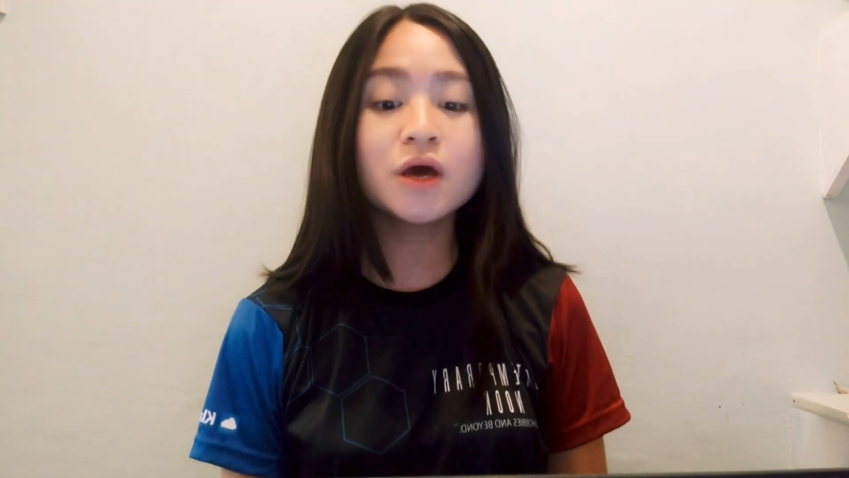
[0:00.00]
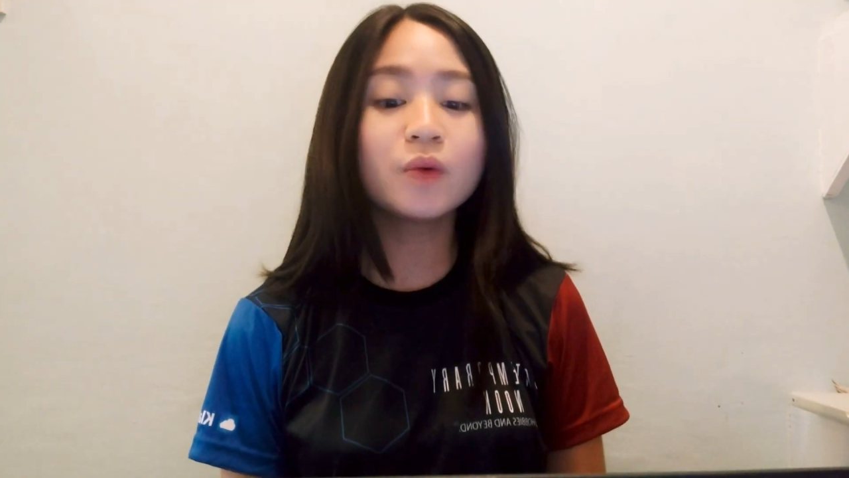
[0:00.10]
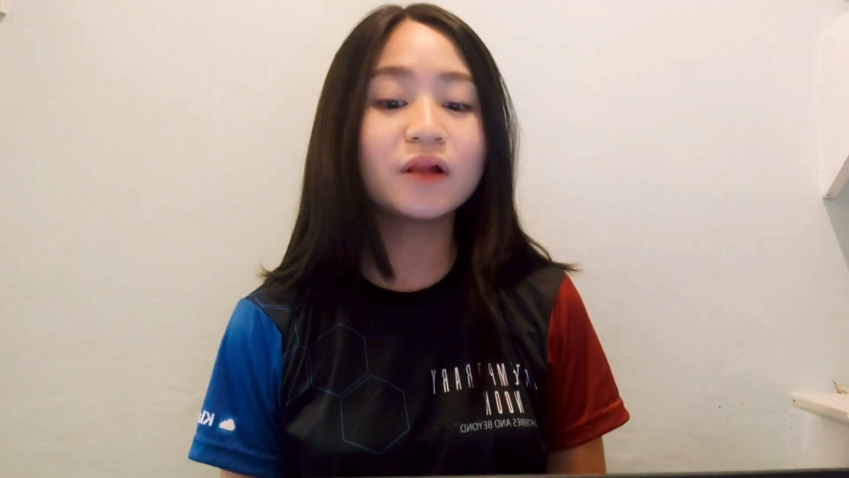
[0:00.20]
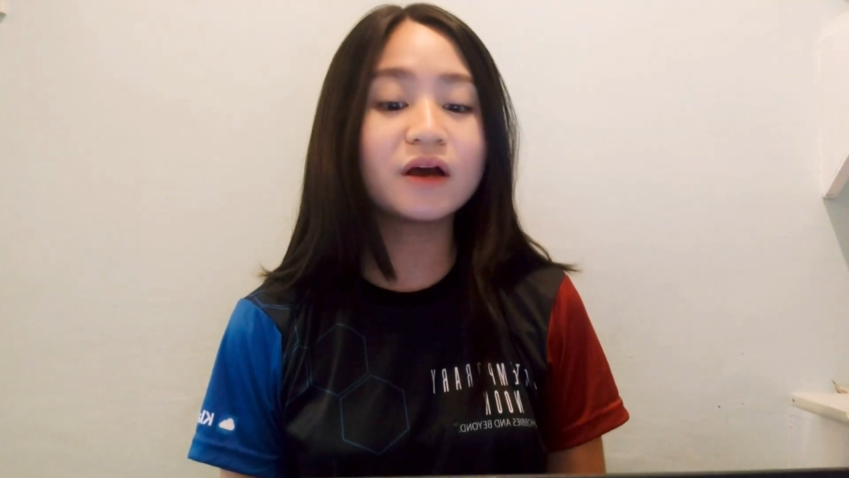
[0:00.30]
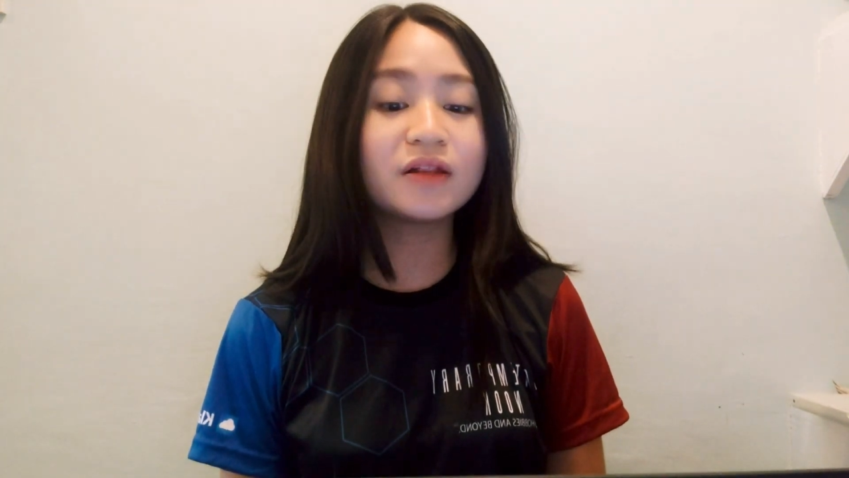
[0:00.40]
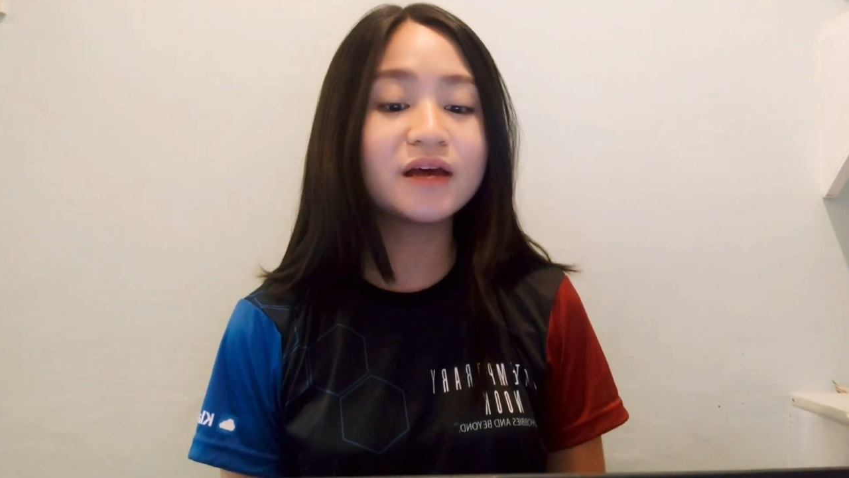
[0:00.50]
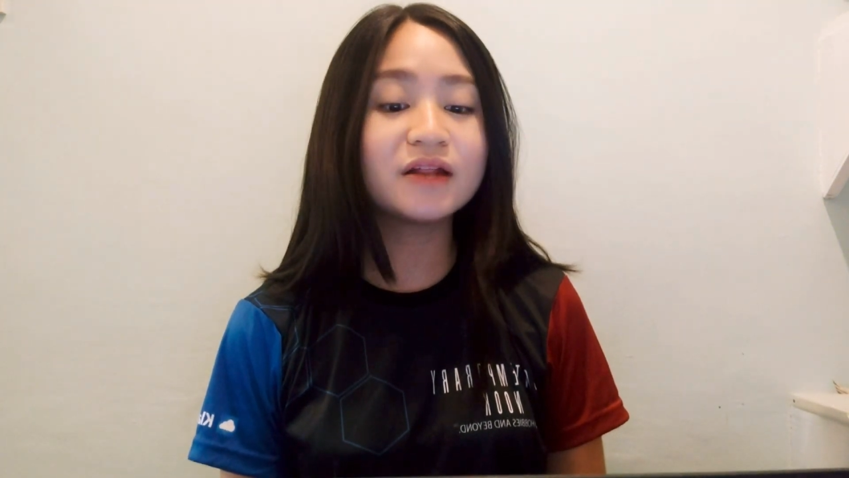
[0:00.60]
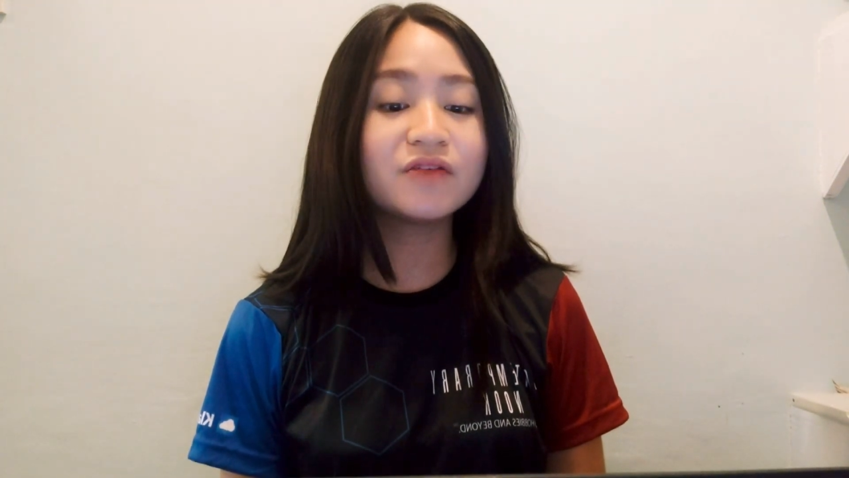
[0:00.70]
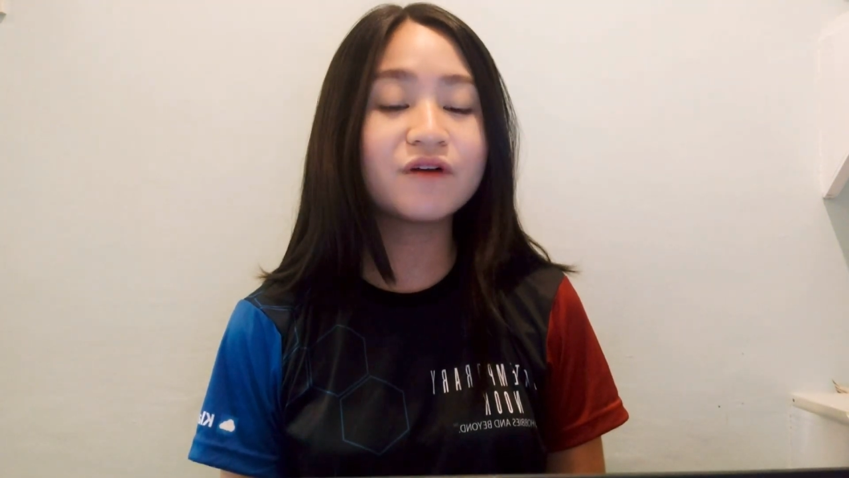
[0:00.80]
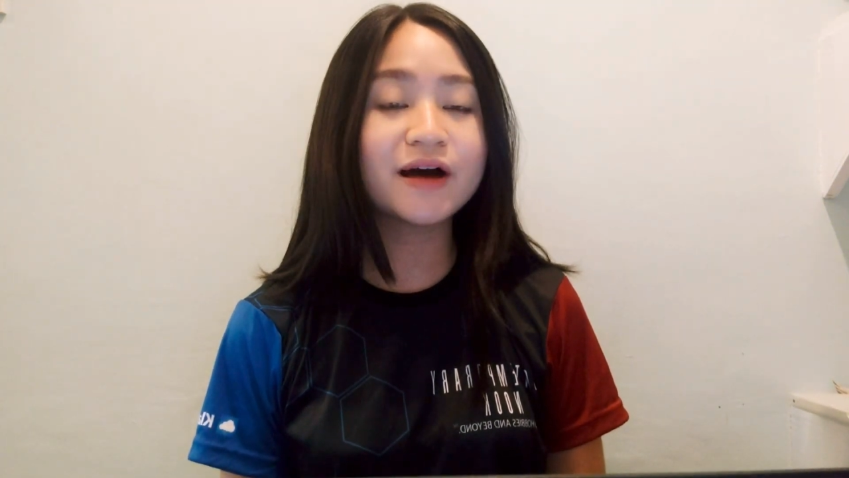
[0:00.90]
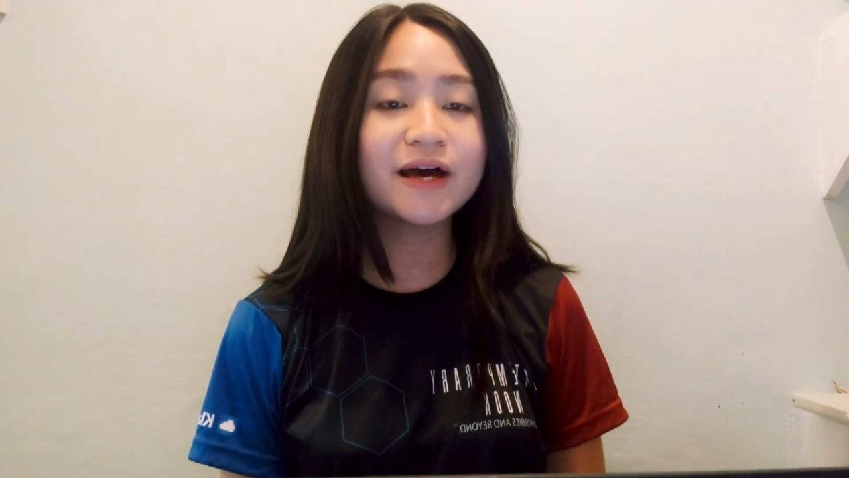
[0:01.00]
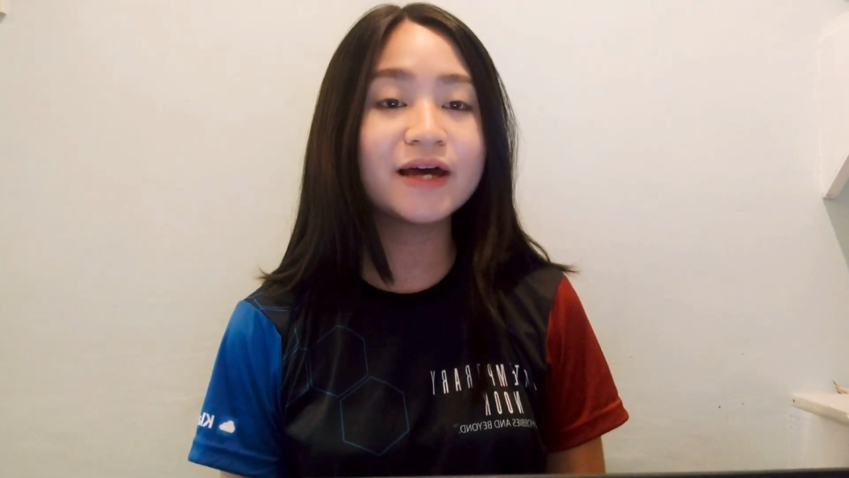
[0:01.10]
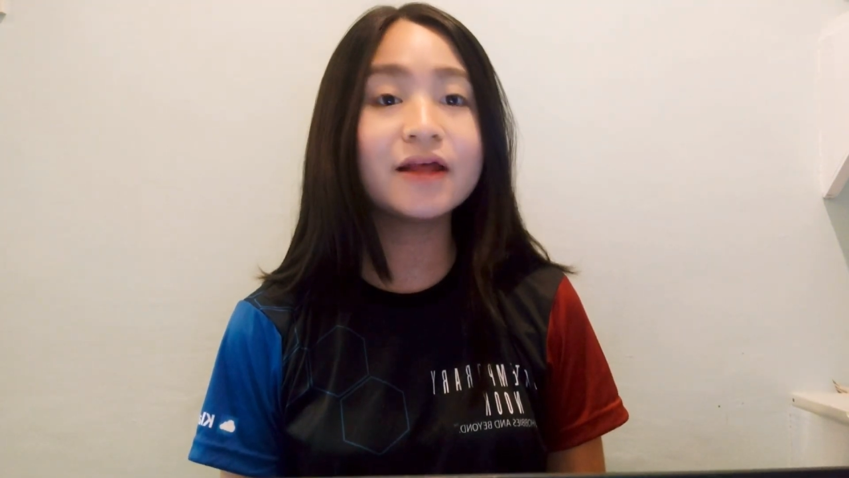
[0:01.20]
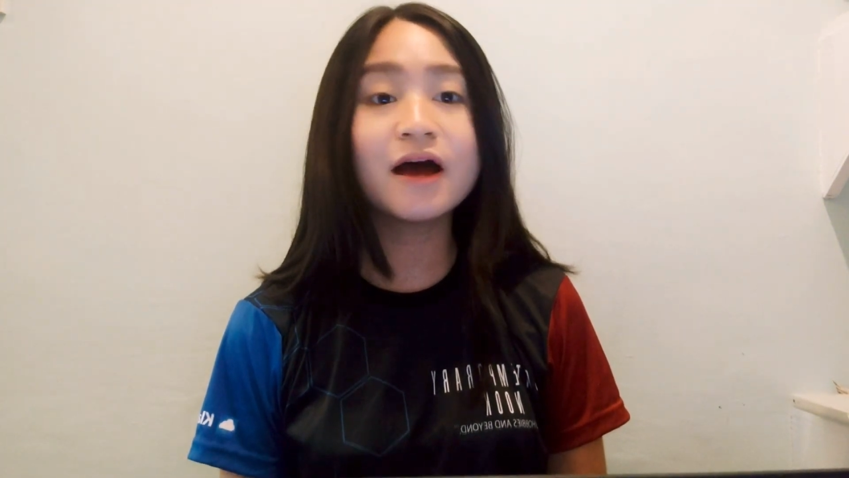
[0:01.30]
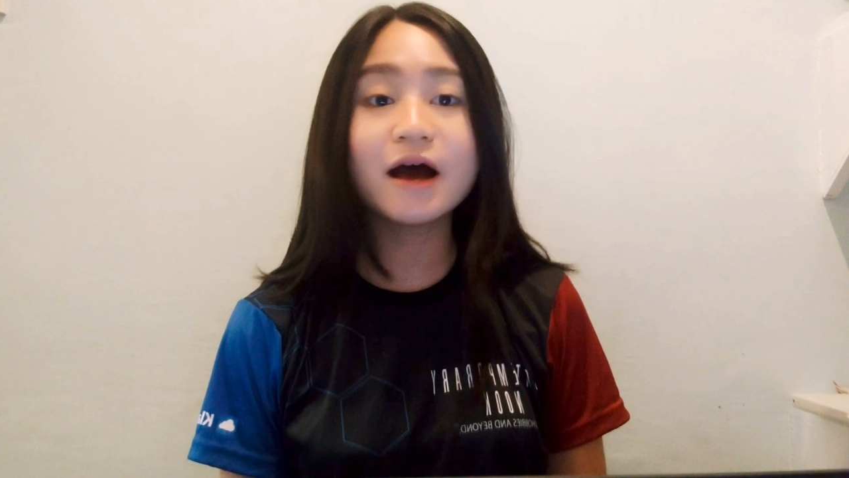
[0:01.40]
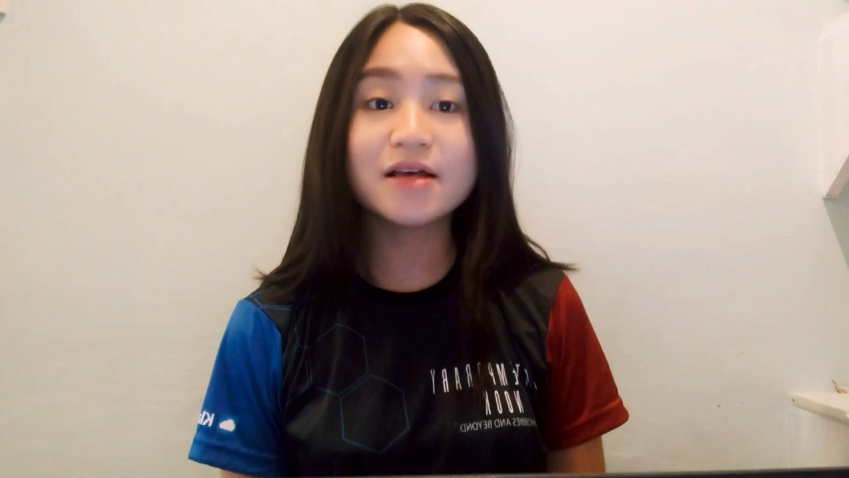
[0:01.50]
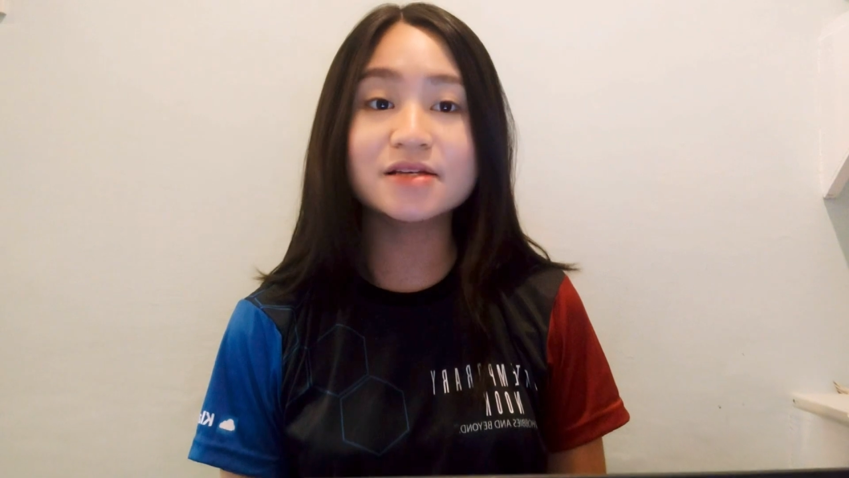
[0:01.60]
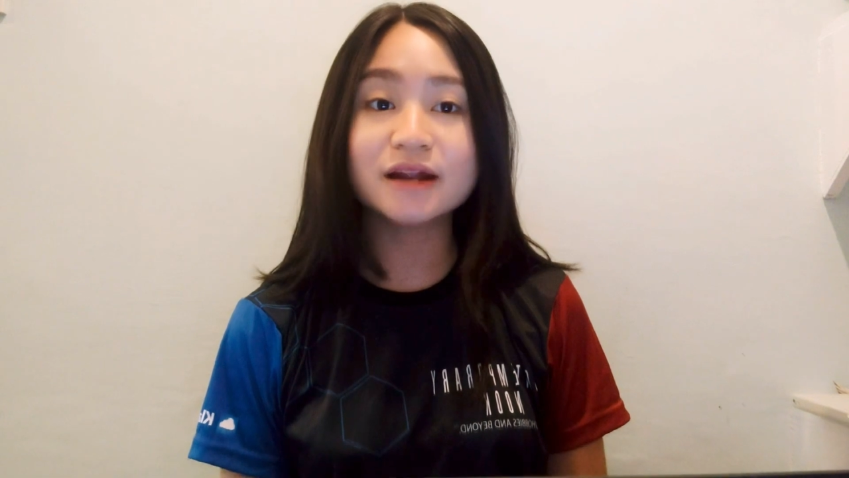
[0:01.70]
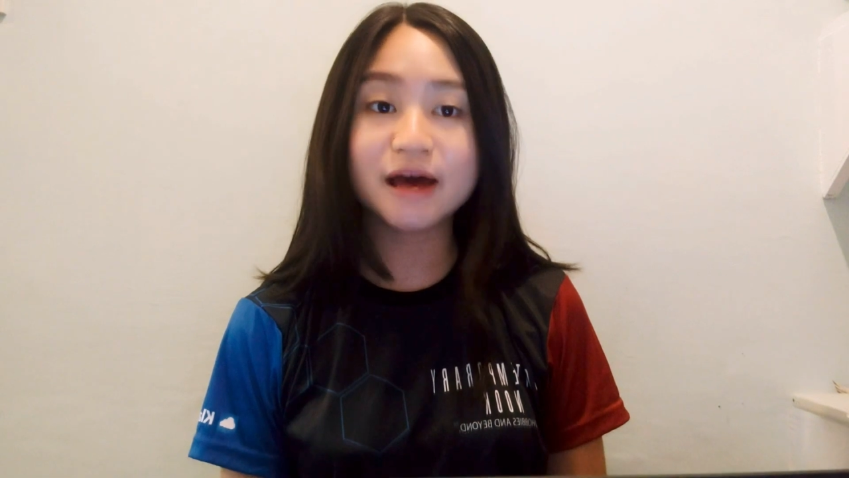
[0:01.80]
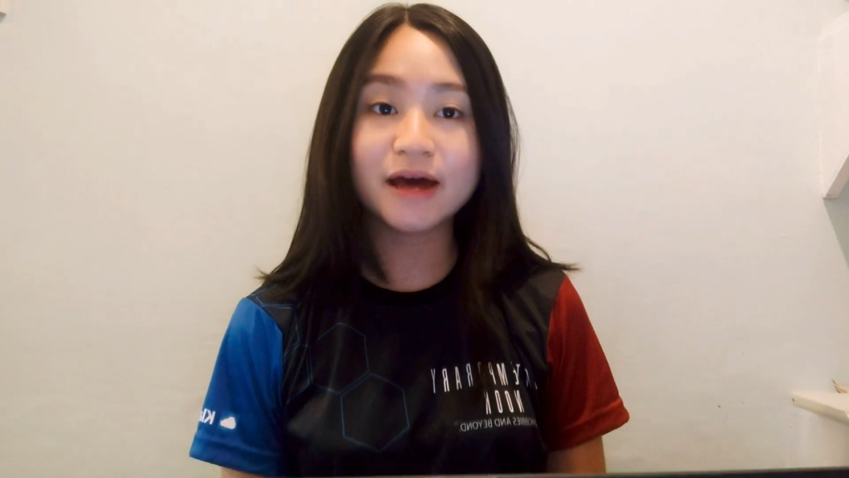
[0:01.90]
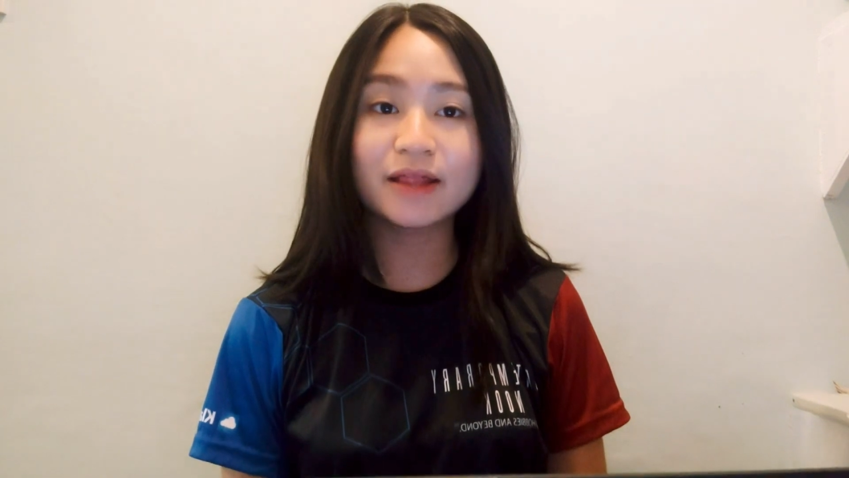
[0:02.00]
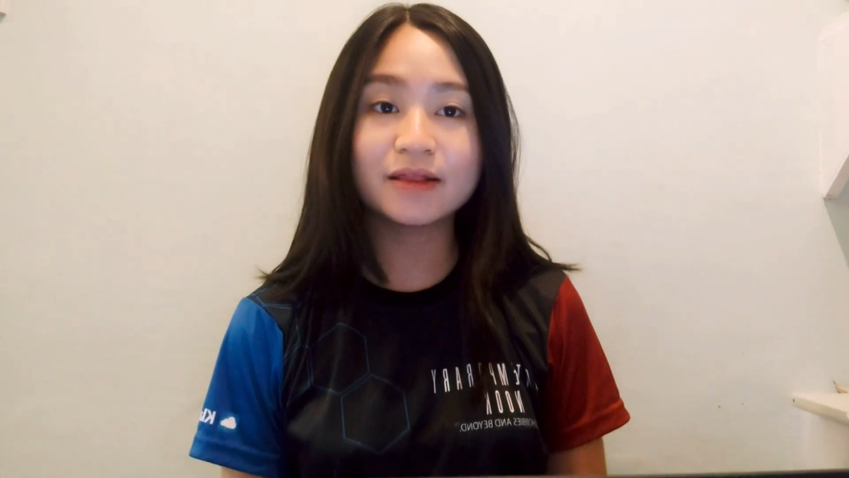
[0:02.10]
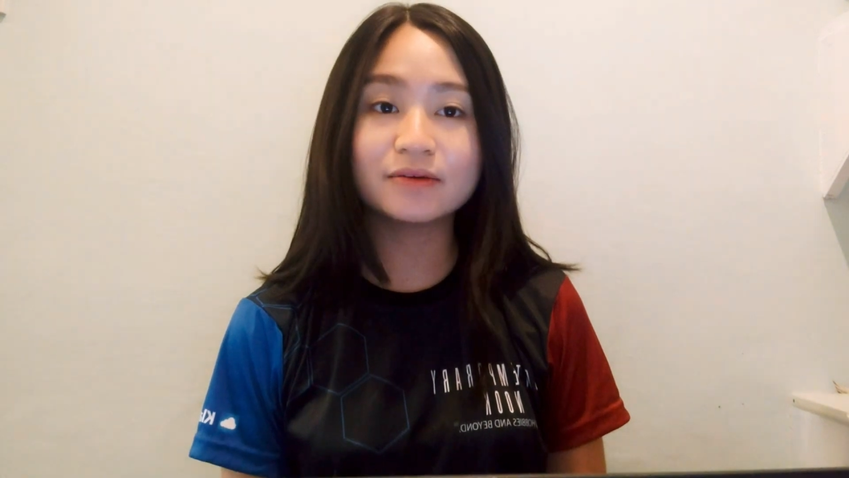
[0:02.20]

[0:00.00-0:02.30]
will identify as an ad.